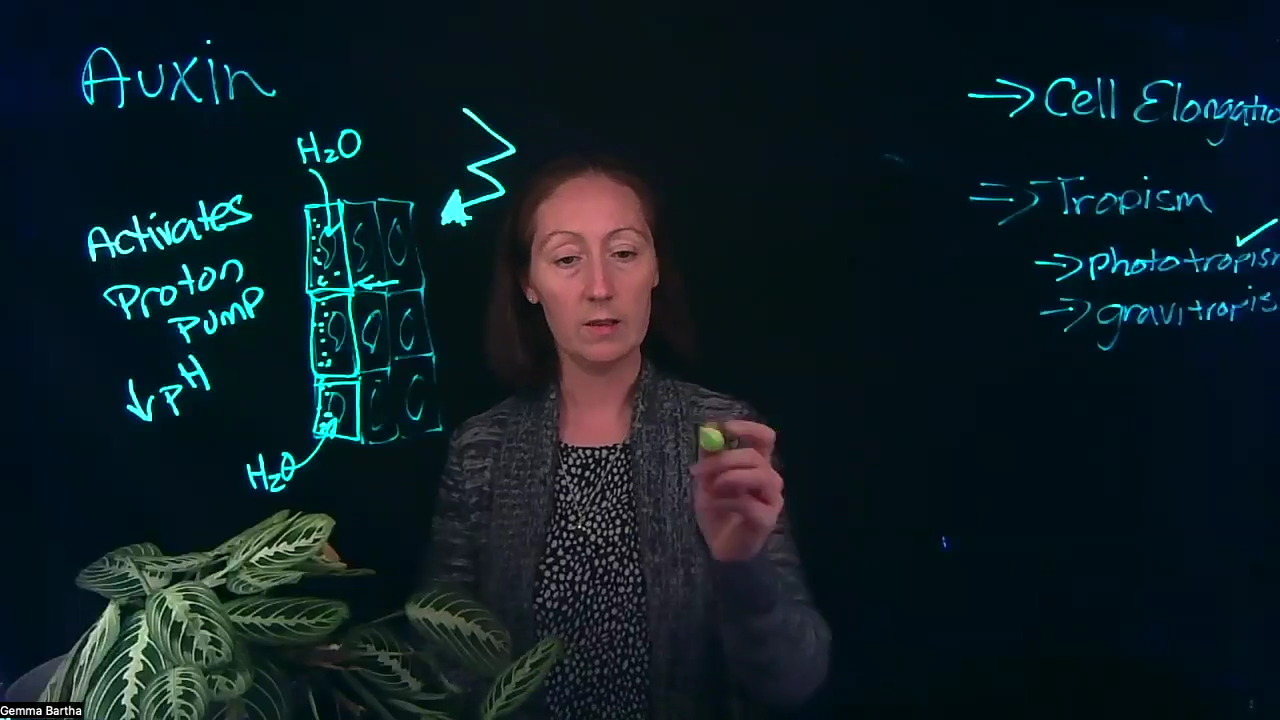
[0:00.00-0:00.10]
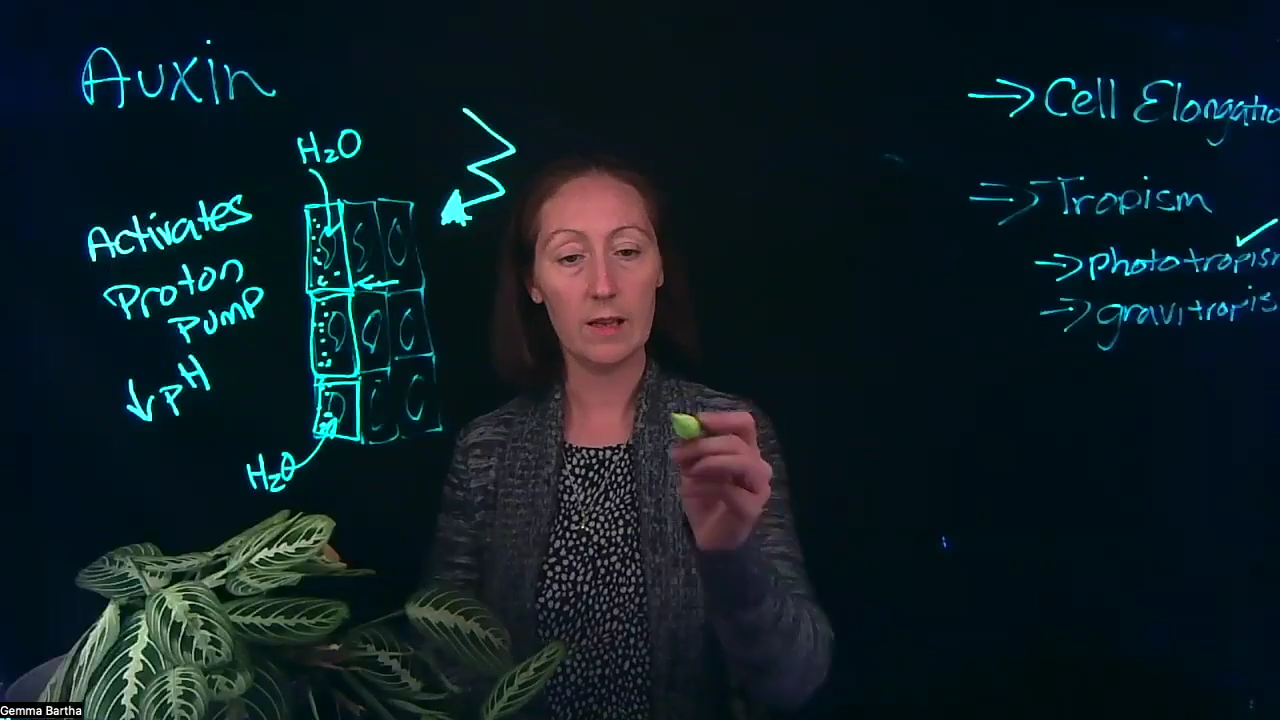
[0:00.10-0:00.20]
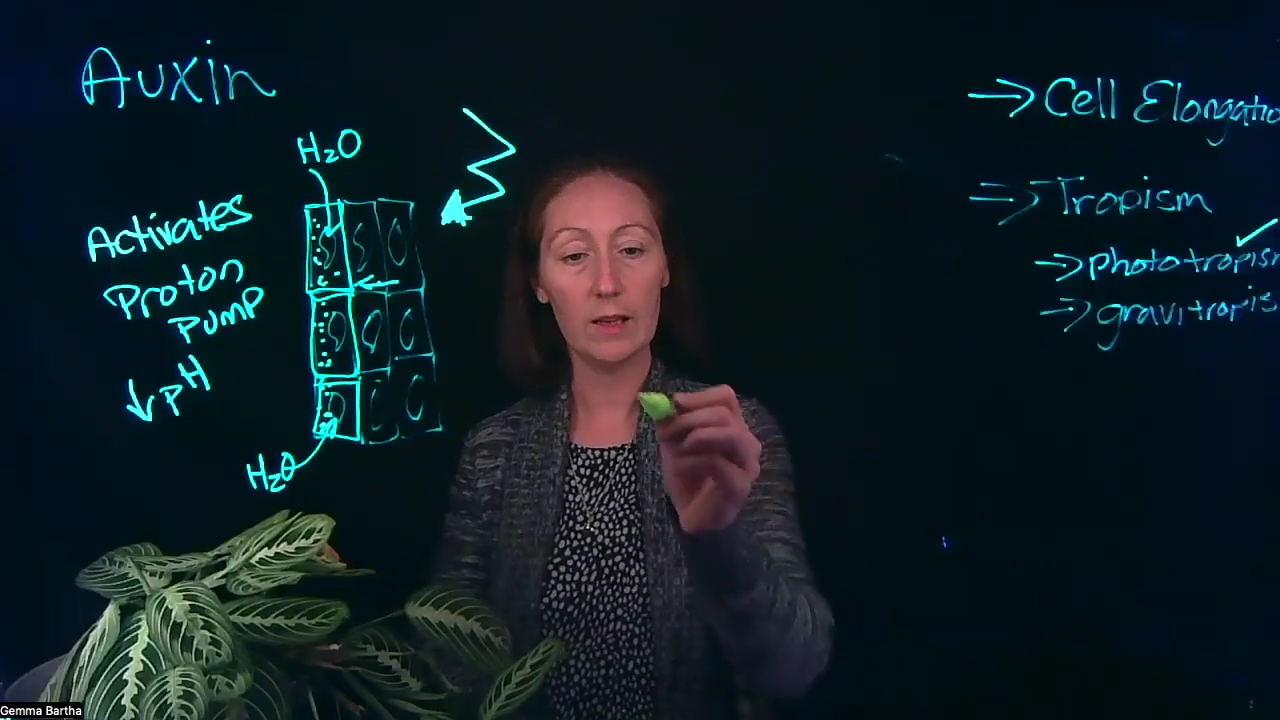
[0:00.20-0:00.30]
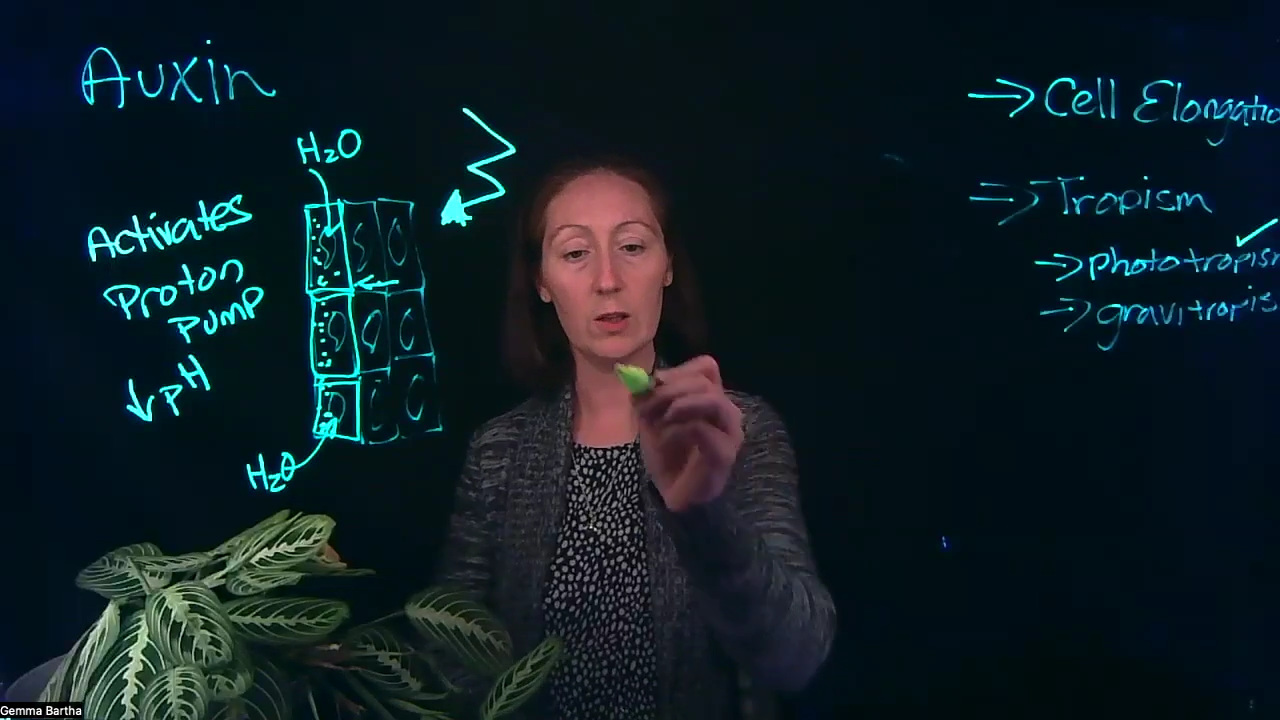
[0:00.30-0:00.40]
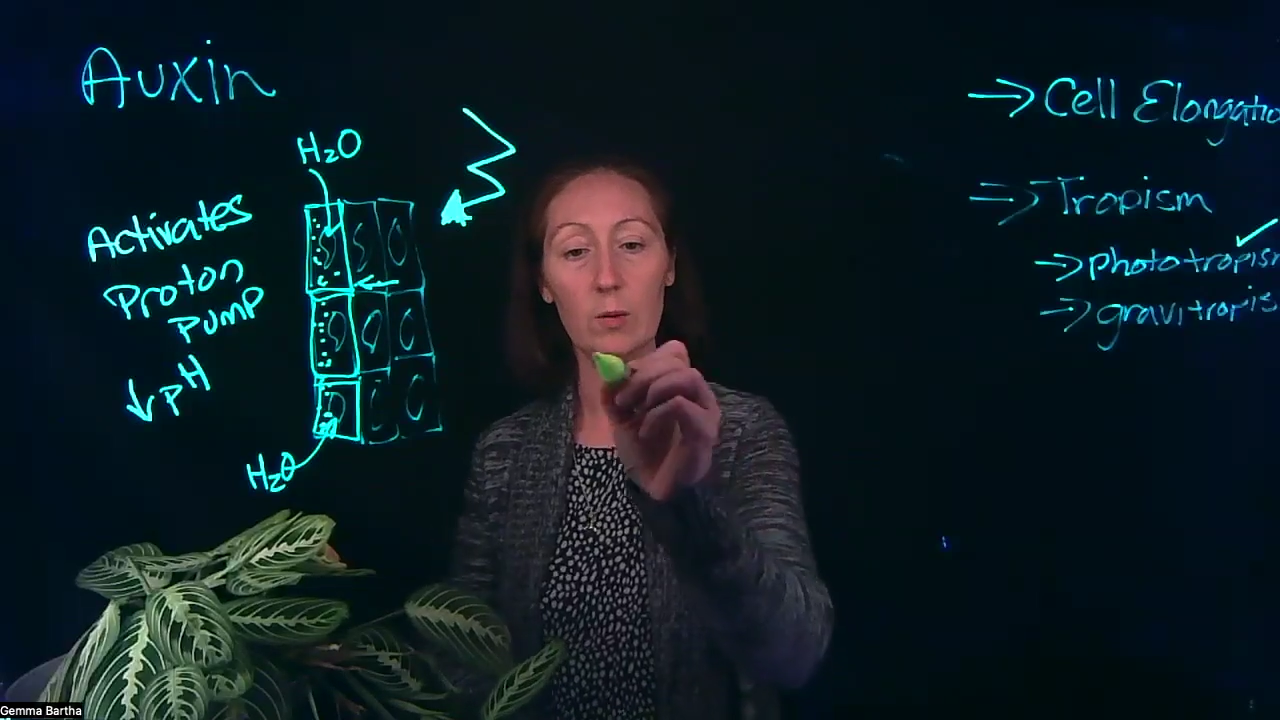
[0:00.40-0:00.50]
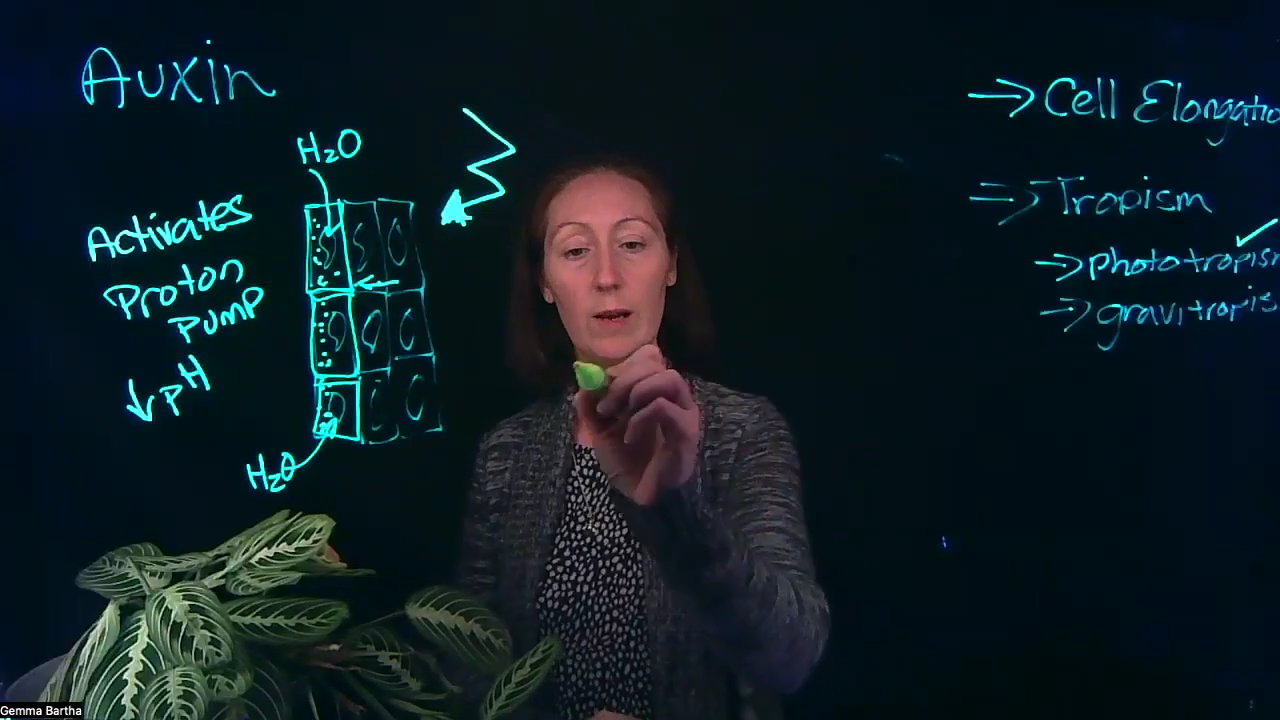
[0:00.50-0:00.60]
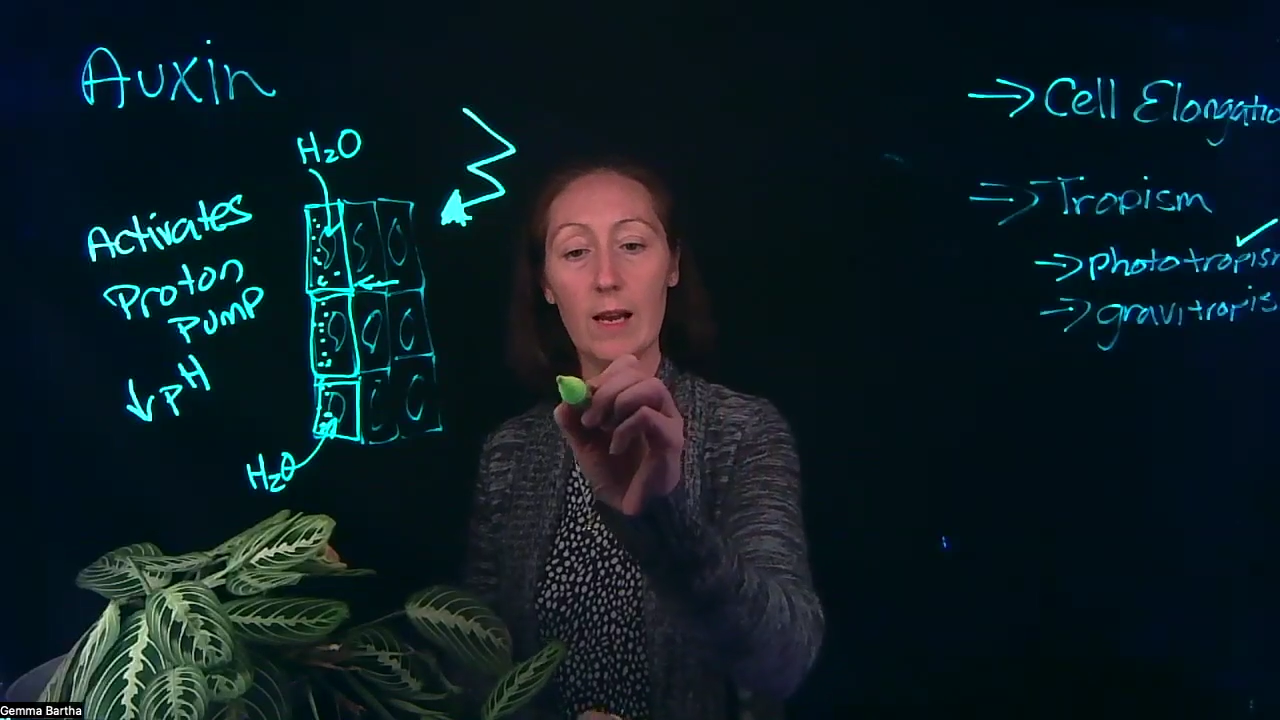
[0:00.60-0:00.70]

that you